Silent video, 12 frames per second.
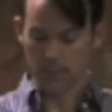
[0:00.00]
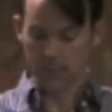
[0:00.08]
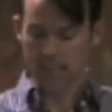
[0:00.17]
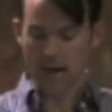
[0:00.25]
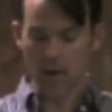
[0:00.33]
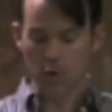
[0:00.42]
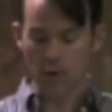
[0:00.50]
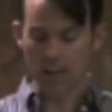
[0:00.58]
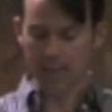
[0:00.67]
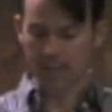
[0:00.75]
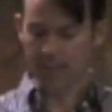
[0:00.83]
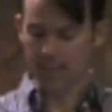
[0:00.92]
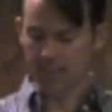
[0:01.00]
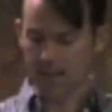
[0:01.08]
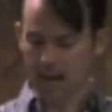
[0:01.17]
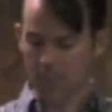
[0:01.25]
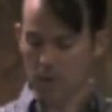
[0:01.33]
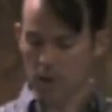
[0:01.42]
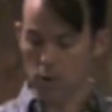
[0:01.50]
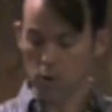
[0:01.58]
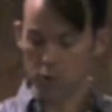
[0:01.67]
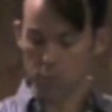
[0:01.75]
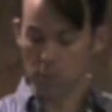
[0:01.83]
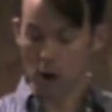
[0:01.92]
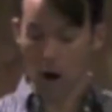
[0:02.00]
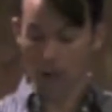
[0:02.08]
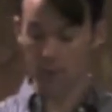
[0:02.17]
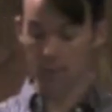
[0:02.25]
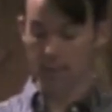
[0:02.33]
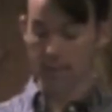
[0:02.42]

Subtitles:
The IRA had kidnapped my uncle's boss in the